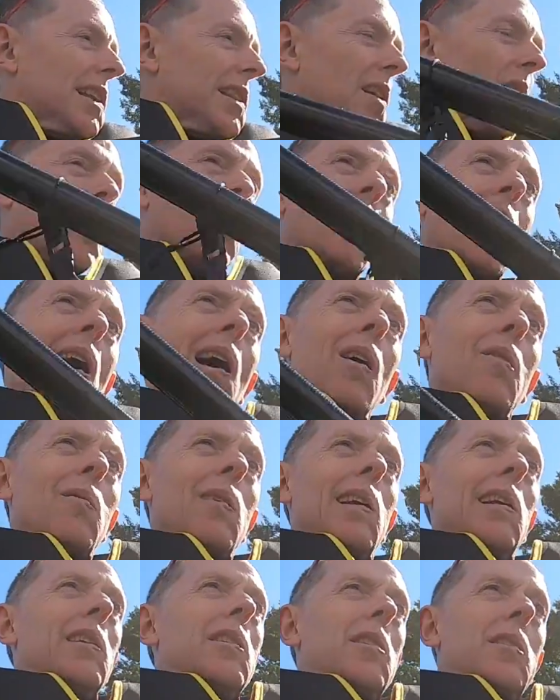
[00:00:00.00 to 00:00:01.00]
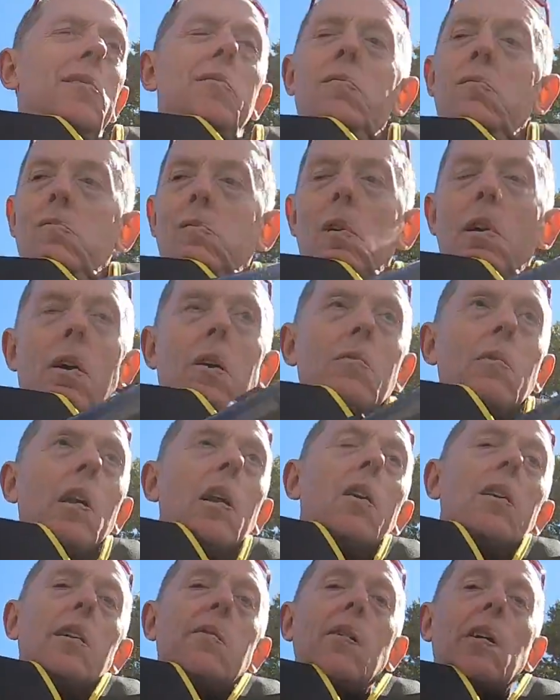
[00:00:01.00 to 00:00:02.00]
The Huawei
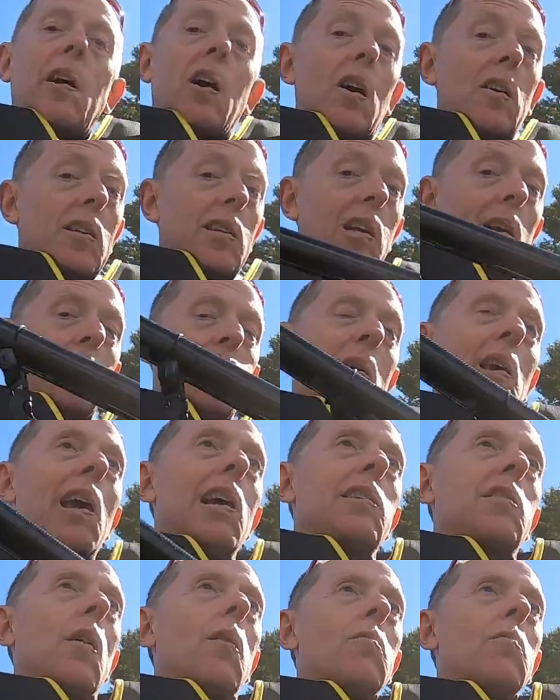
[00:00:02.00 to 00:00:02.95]
will only record GPS